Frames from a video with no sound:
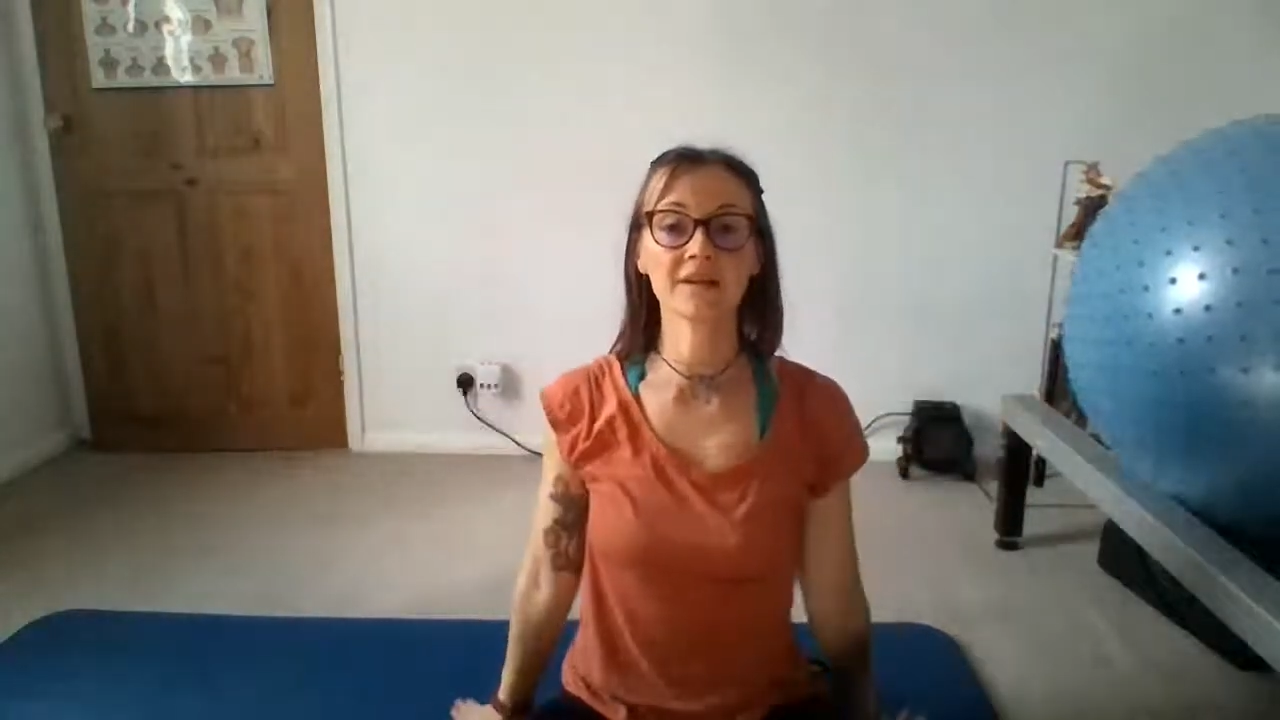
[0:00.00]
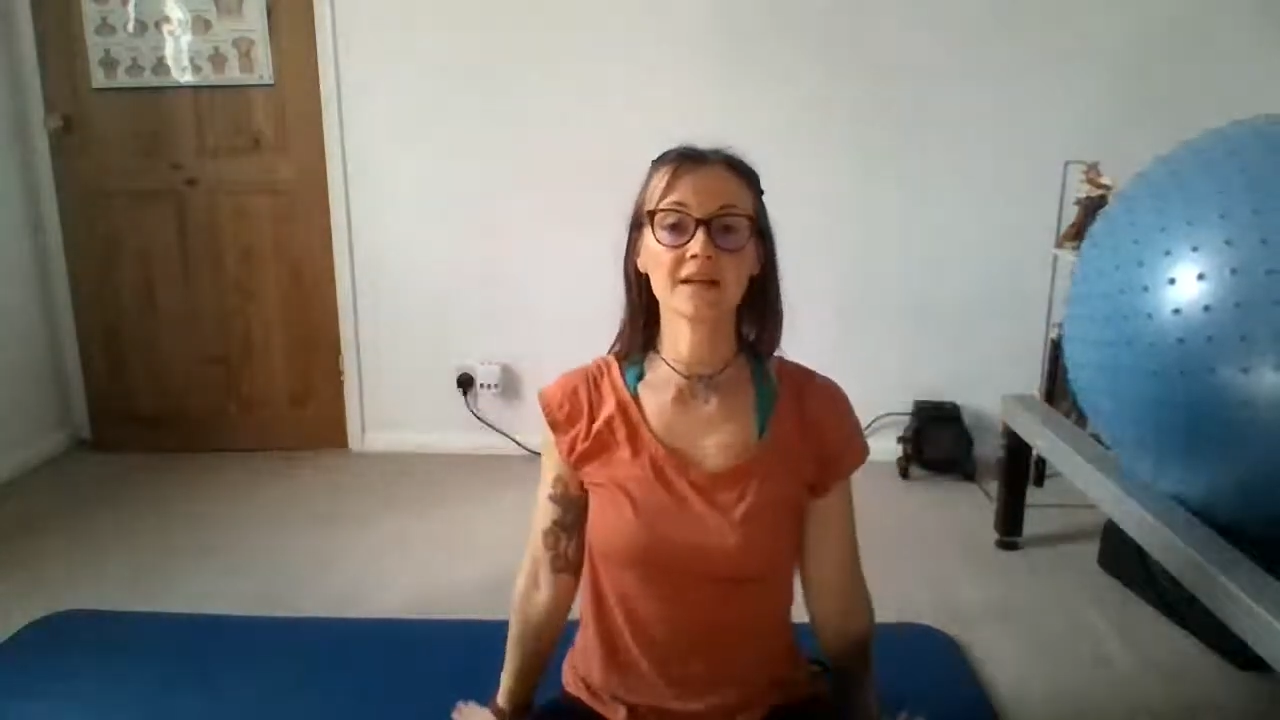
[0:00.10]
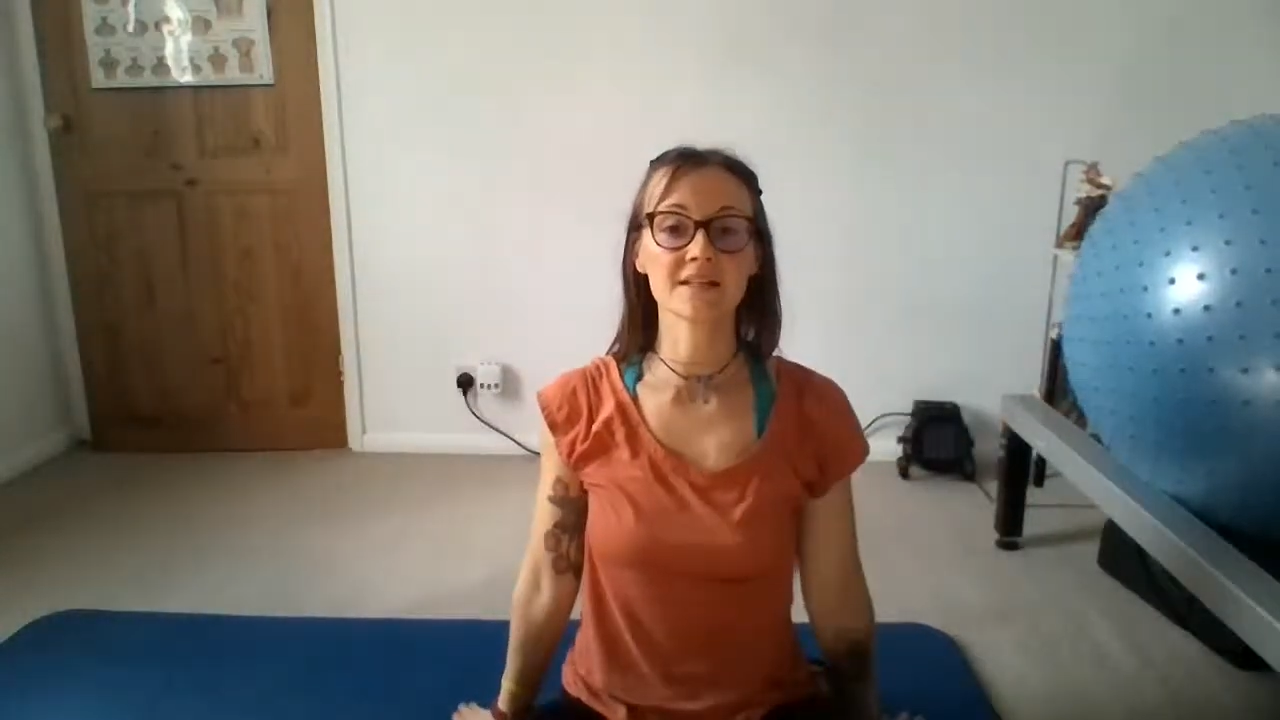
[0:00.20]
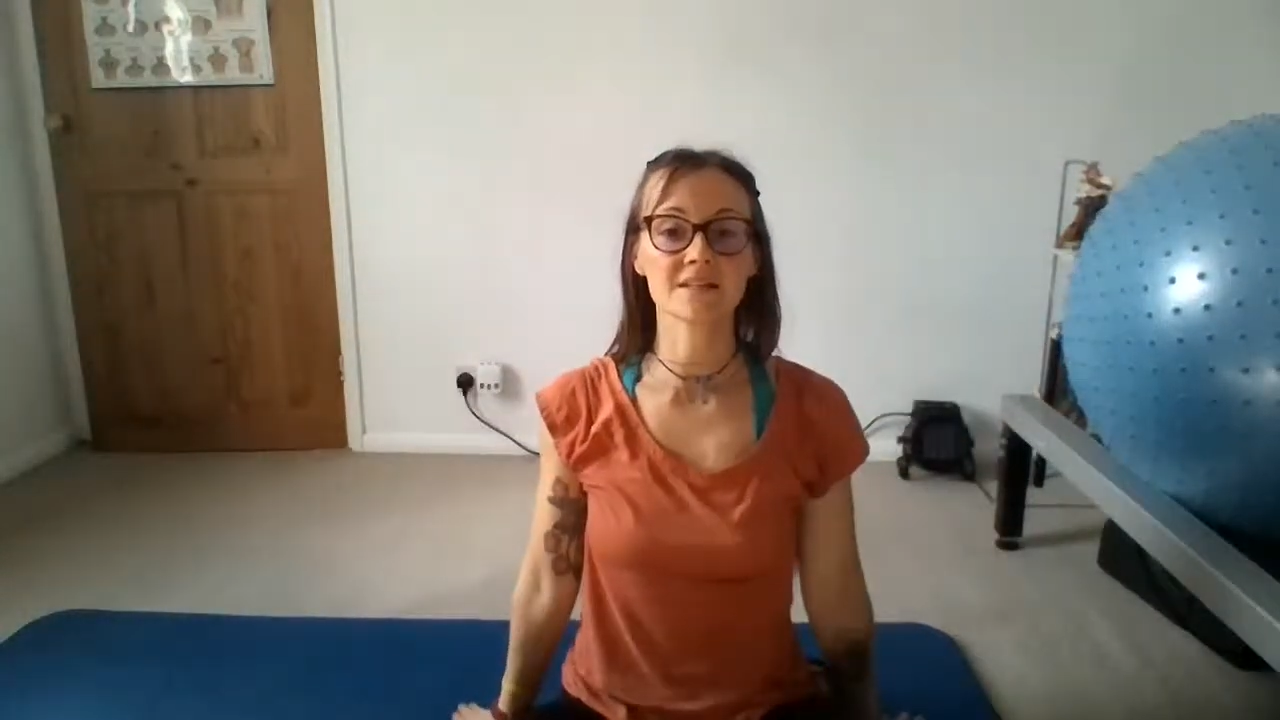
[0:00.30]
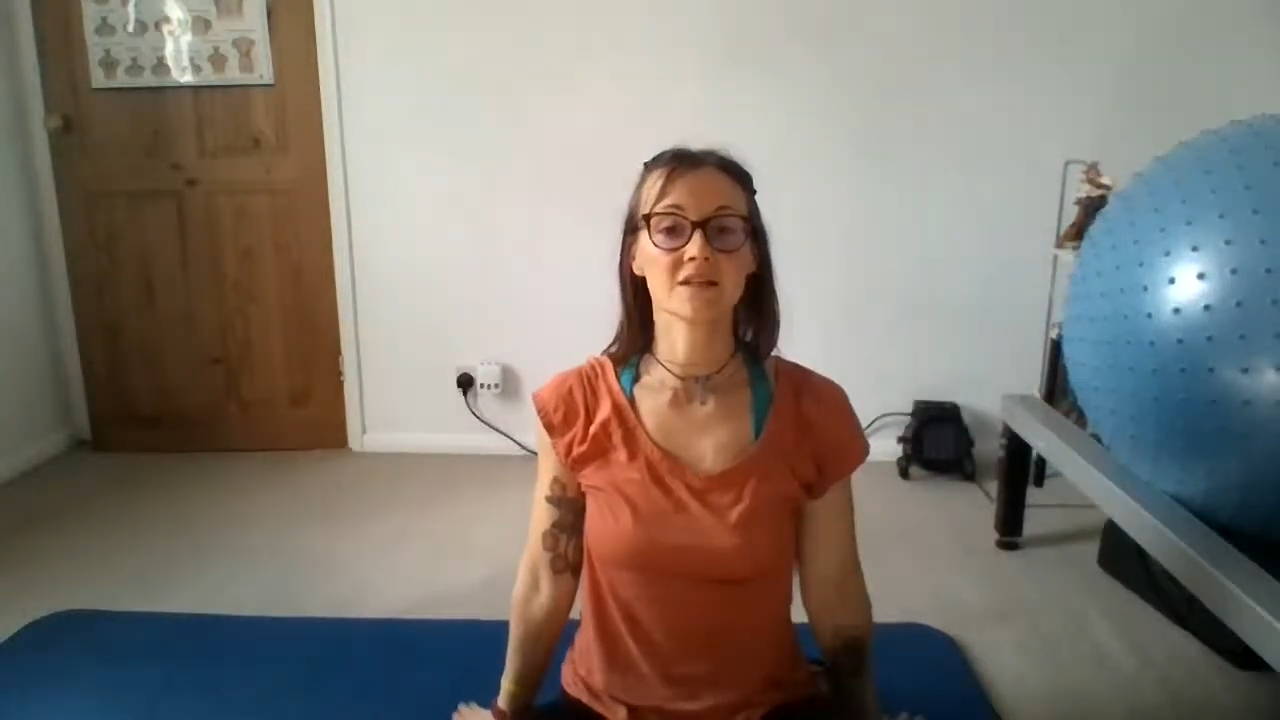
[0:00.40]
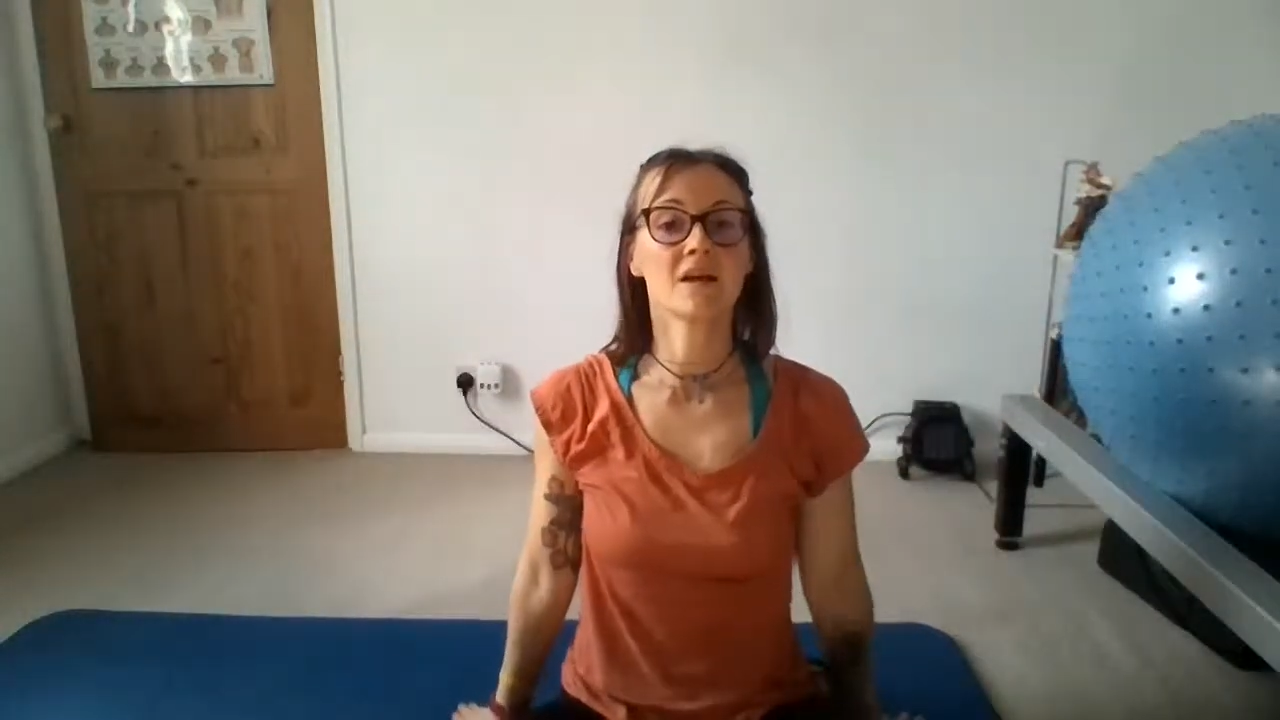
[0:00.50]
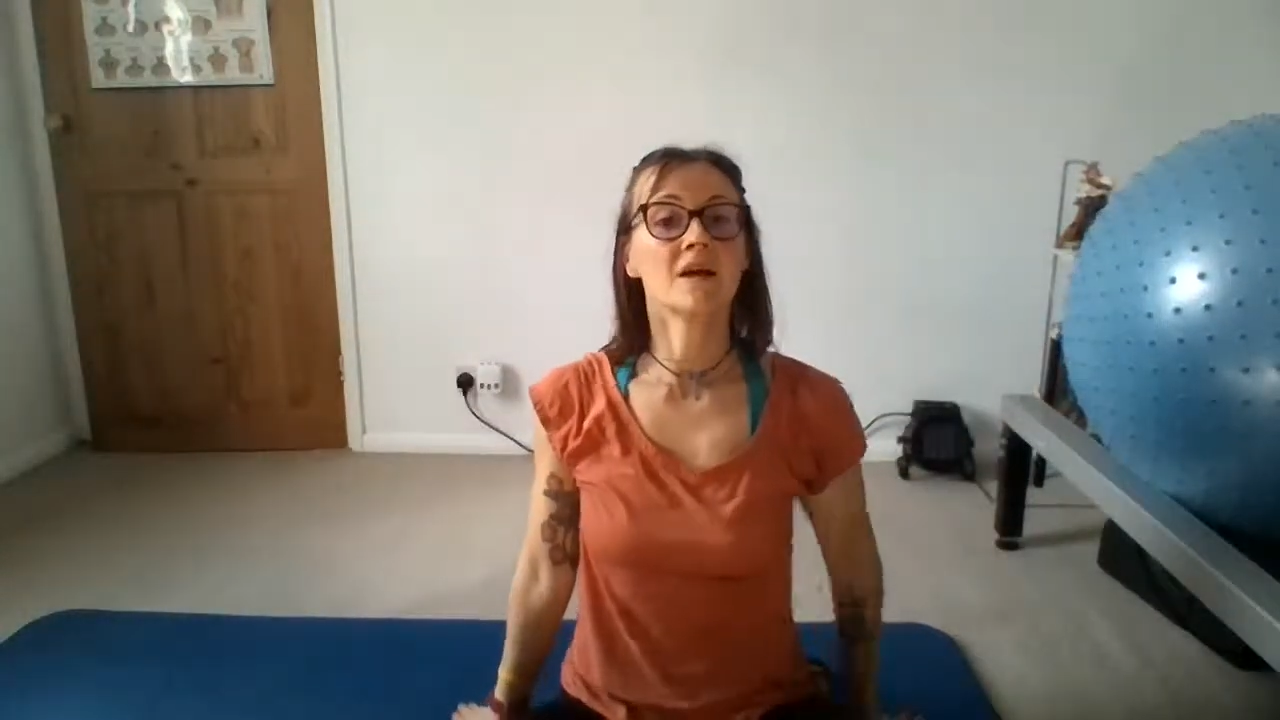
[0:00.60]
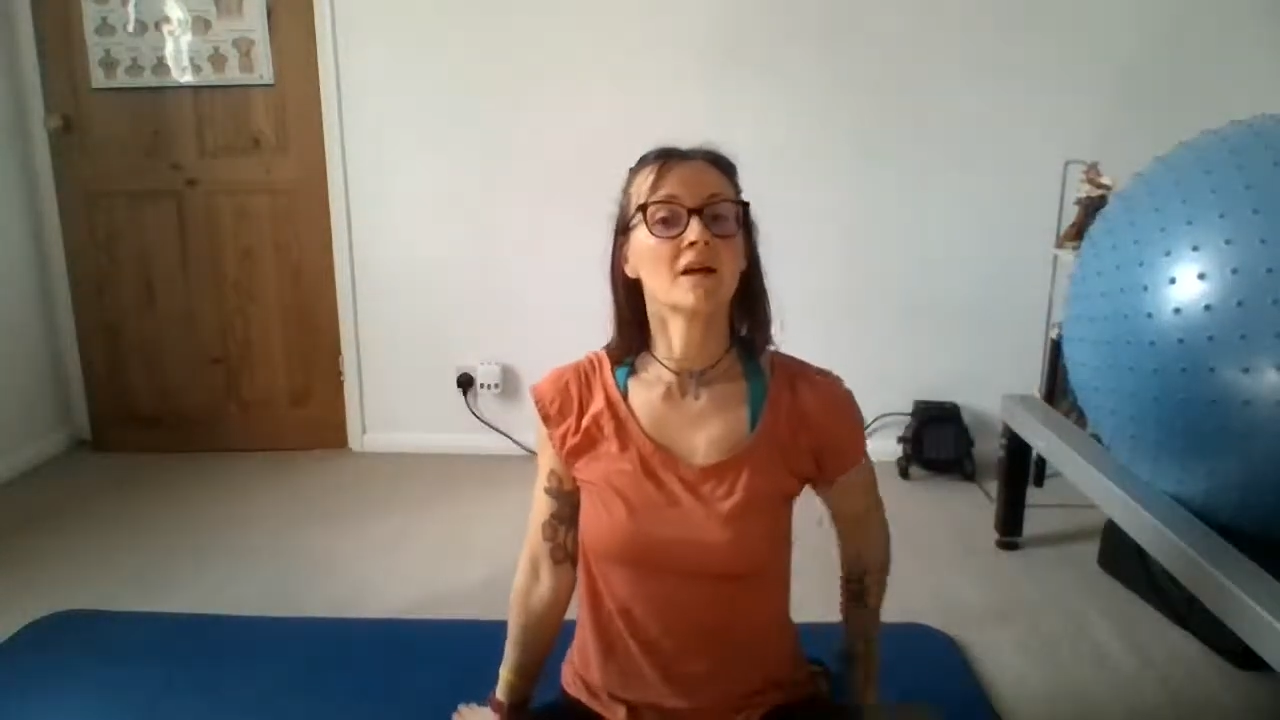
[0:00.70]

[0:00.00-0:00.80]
nice.